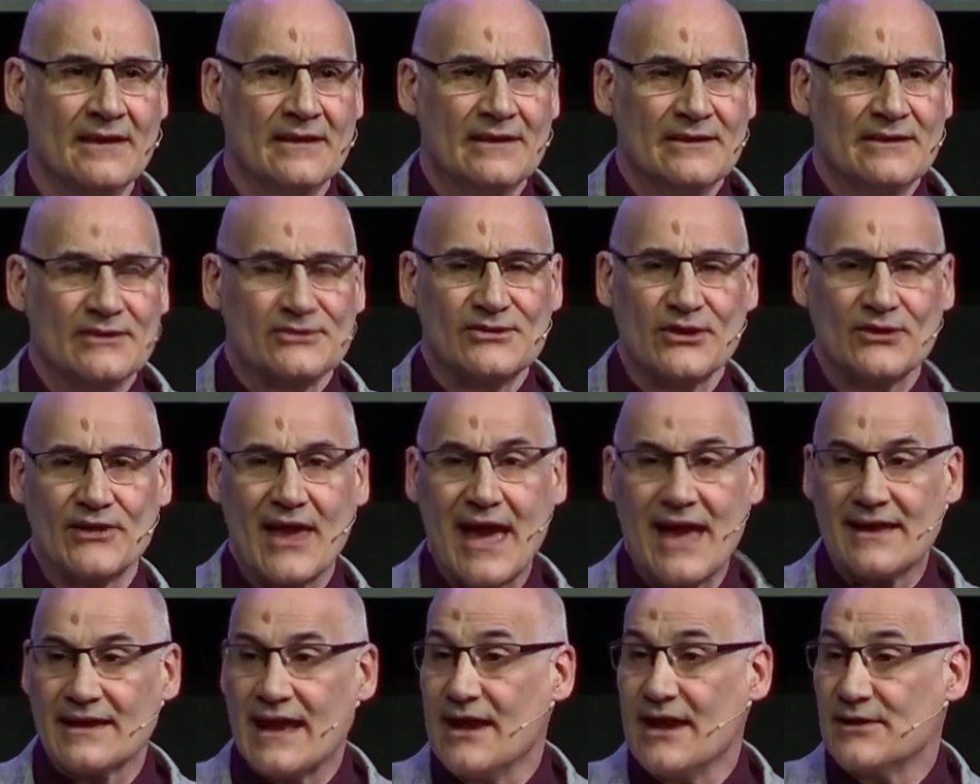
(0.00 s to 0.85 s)
So
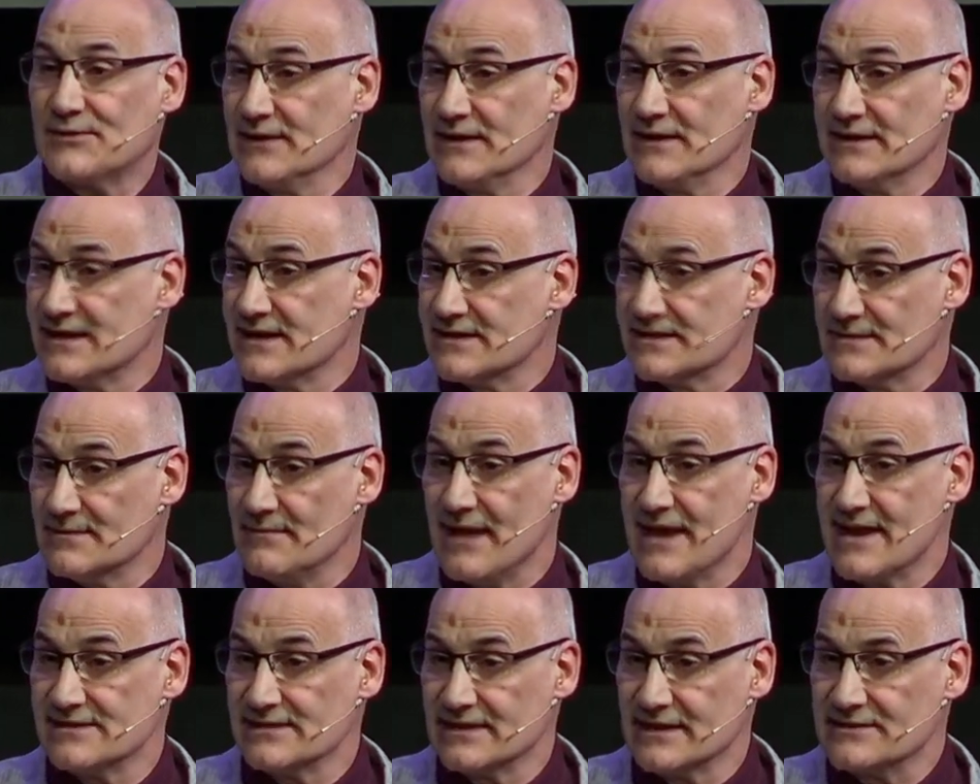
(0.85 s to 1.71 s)
that, I think, is
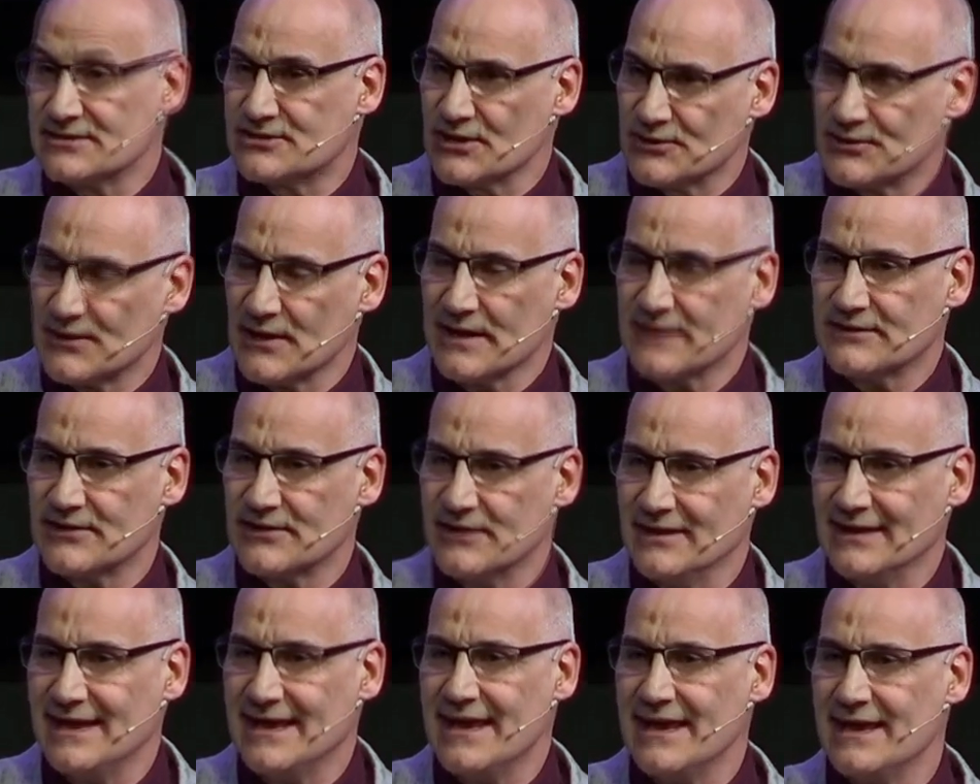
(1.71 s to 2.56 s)
amazing to think that
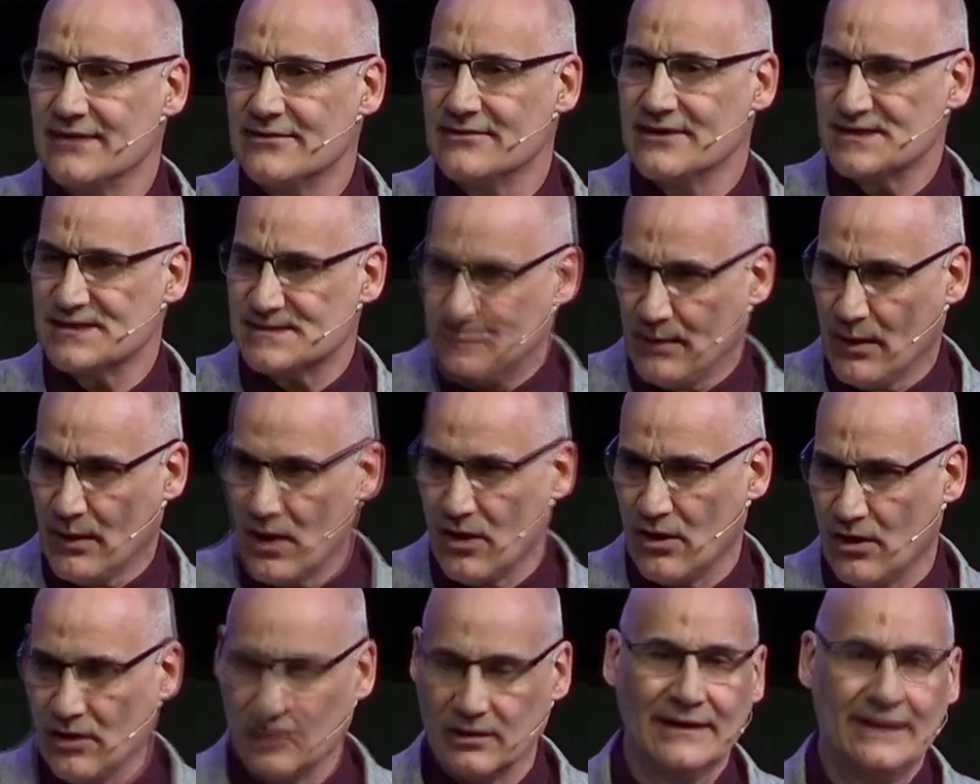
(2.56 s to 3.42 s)
here is
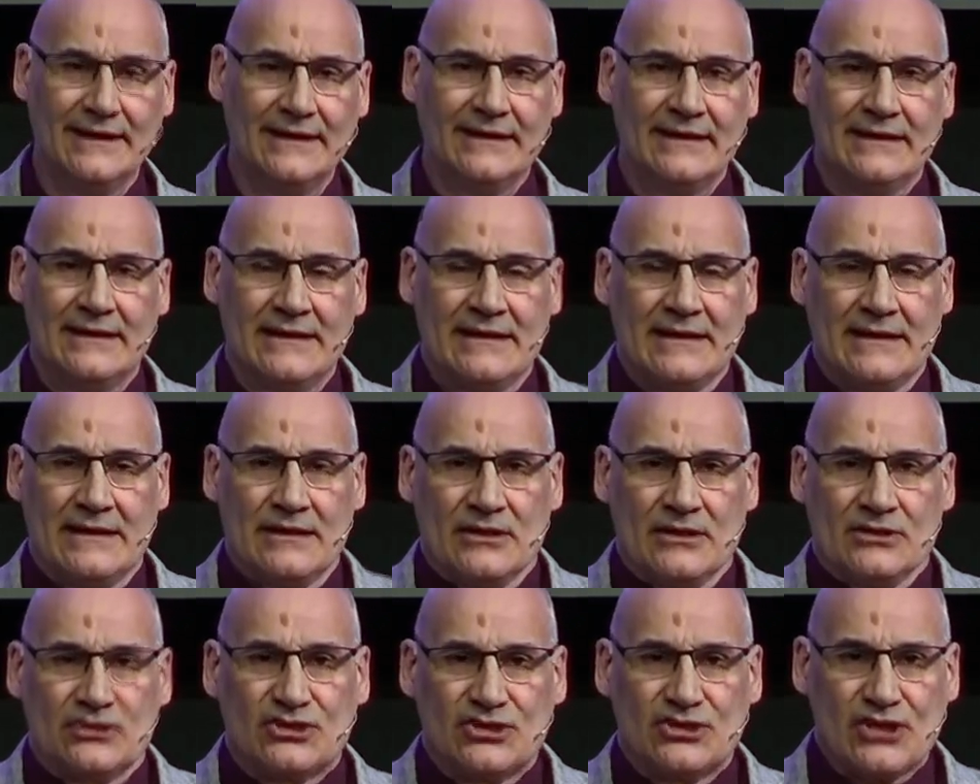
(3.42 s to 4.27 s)
Paul
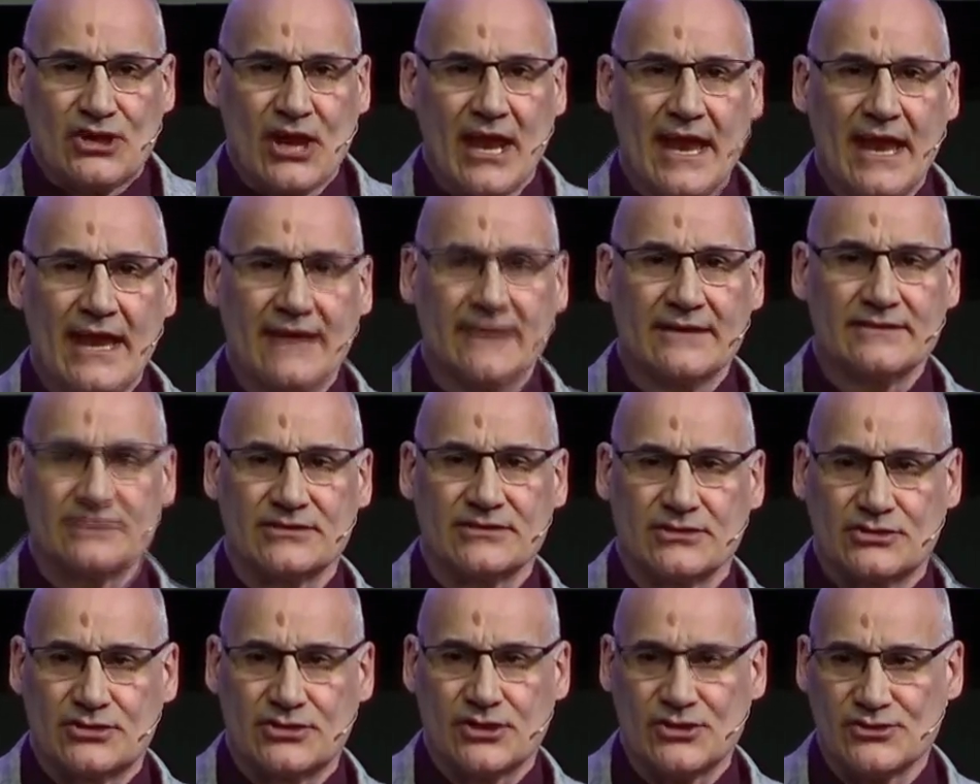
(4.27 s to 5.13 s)
chained
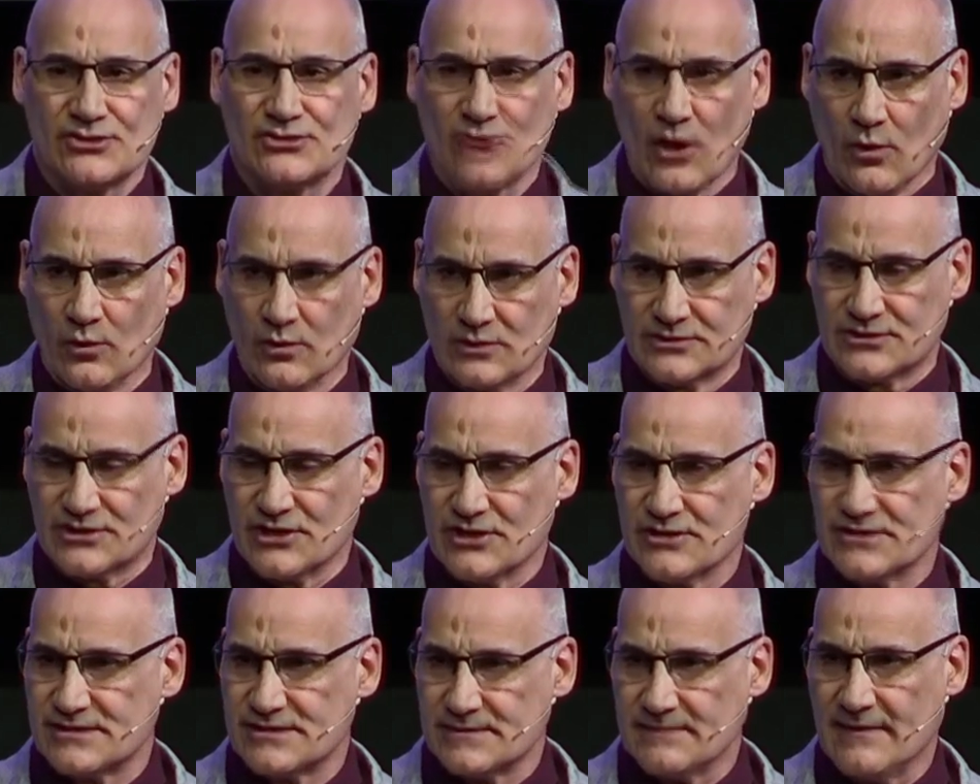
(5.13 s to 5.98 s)
to
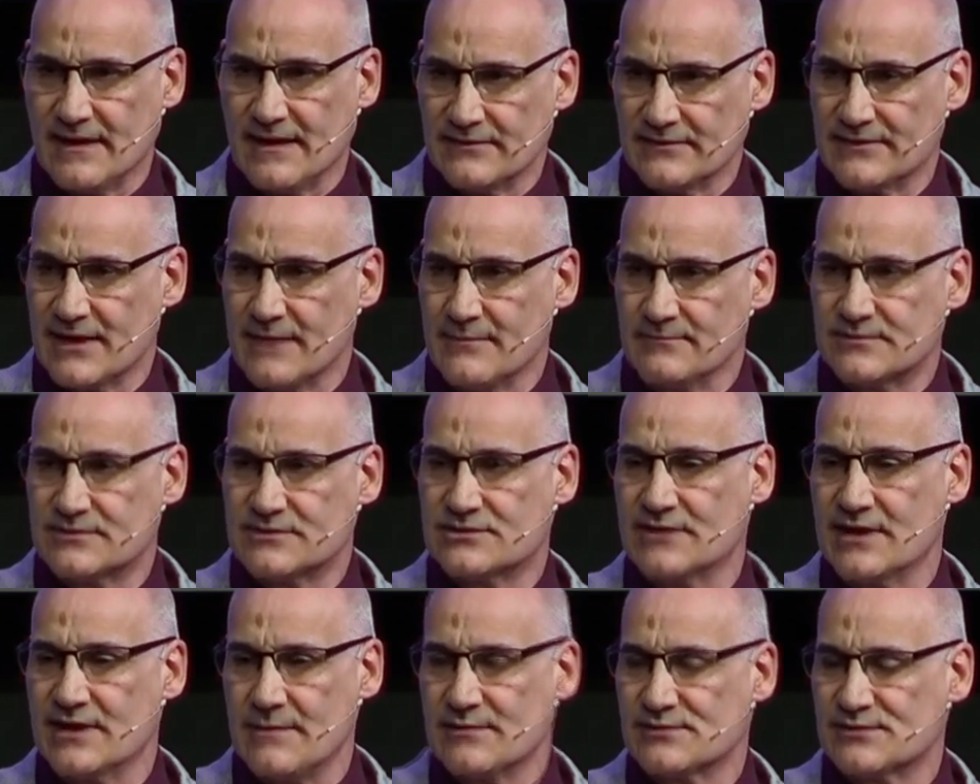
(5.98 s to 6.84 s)
soldiers.
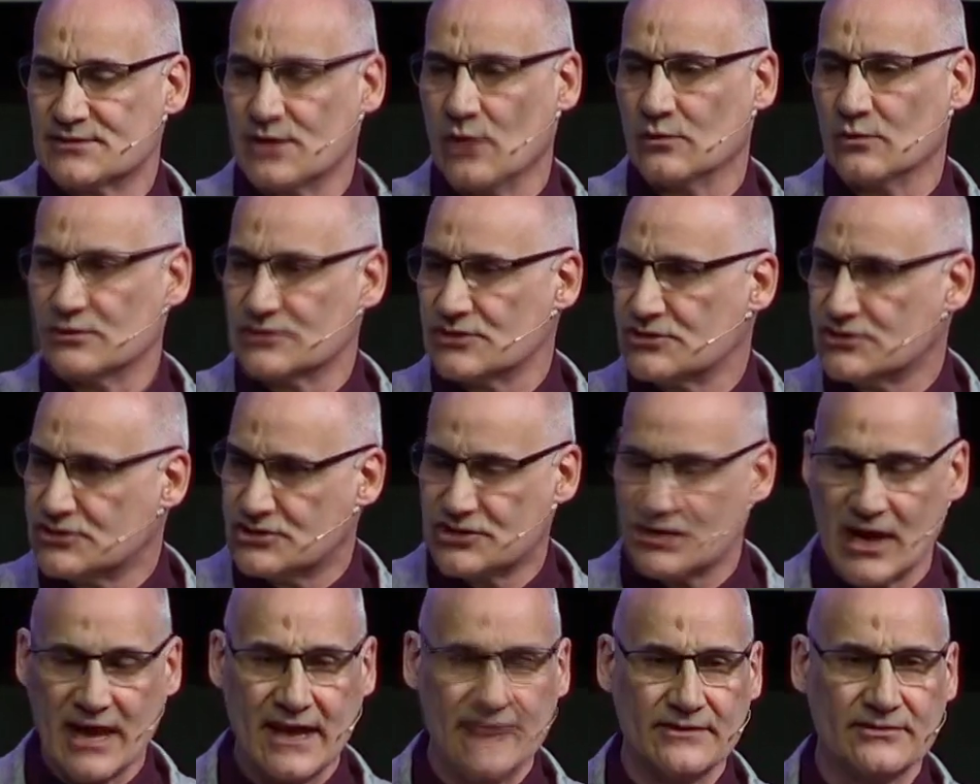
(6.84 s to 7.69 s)
Them soldiers
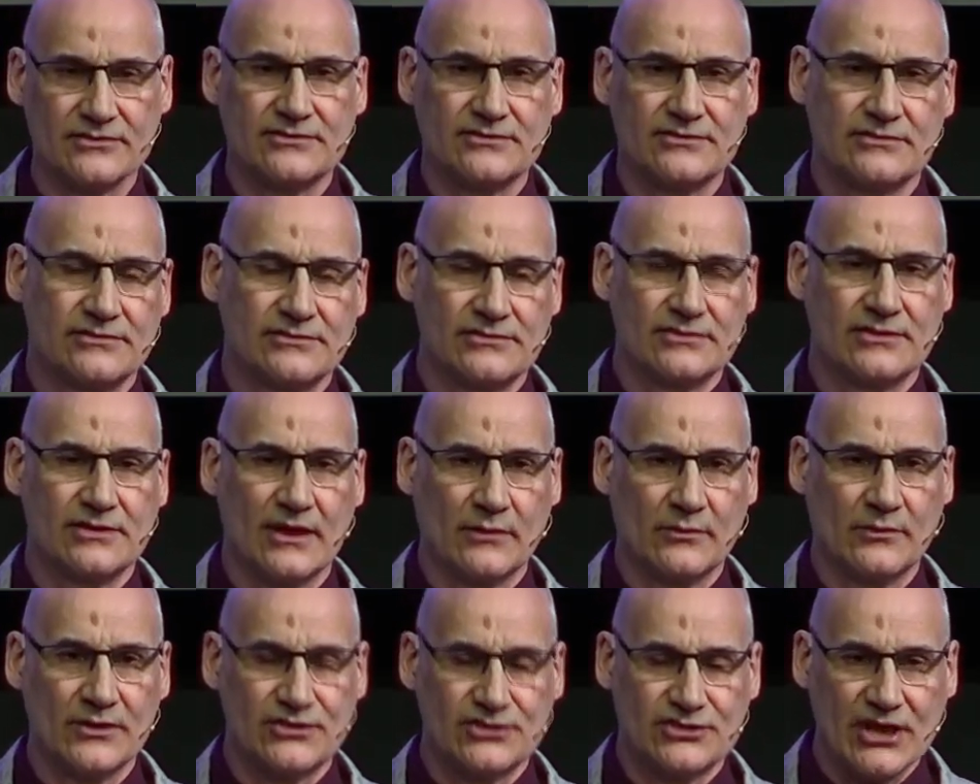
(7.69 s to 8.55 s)
were
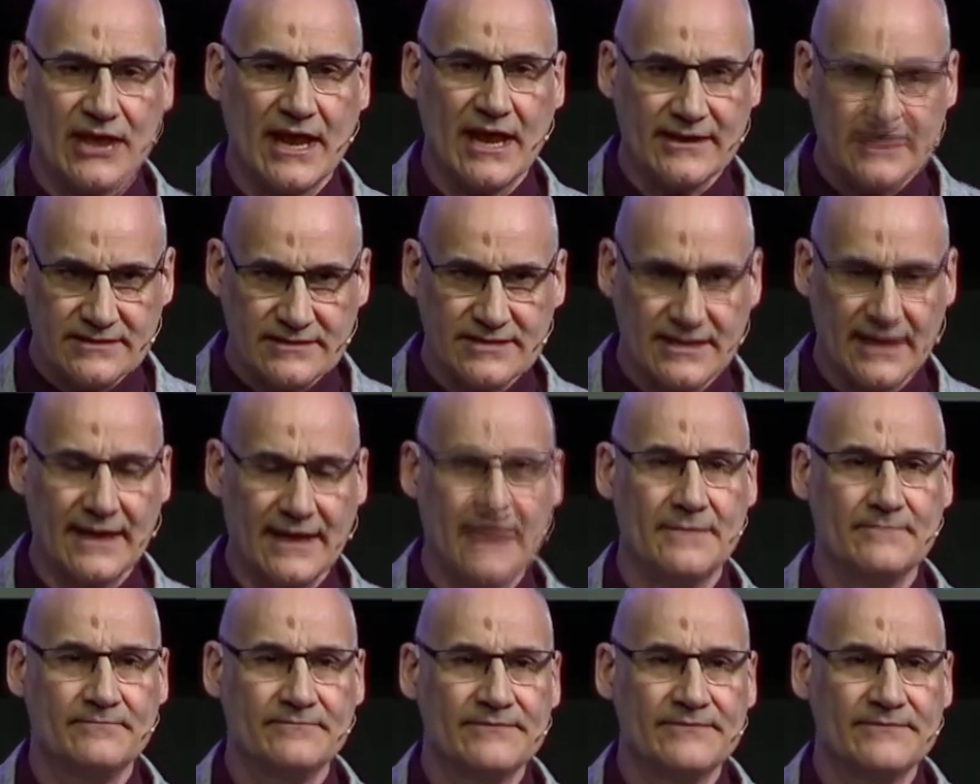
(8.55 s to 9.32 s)
chained to him.